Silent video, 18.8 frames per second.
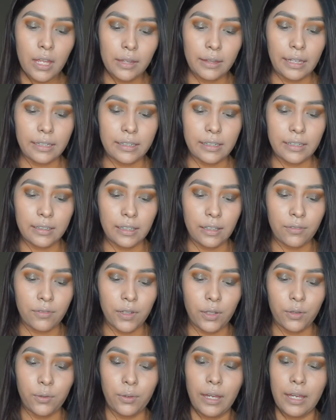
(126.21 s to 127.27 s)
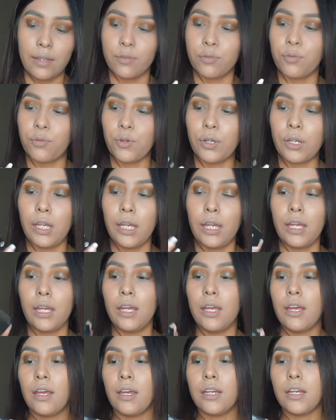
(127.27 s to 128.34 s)
they did give you a free
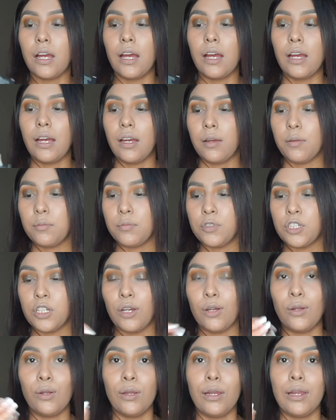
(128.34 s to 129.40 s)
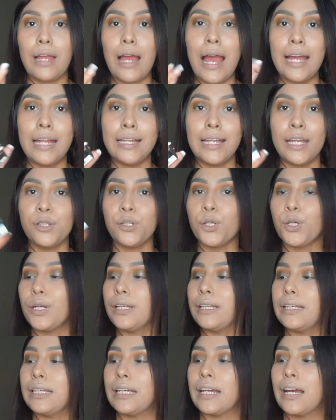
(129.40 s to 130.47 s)
um, gel eyeliner
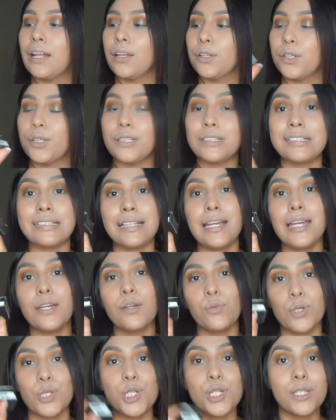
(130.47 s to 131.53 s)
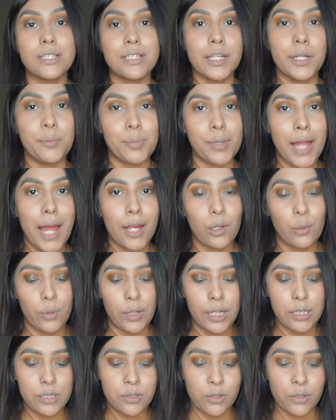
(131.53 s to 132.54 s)
in the color Slate, which is their black one.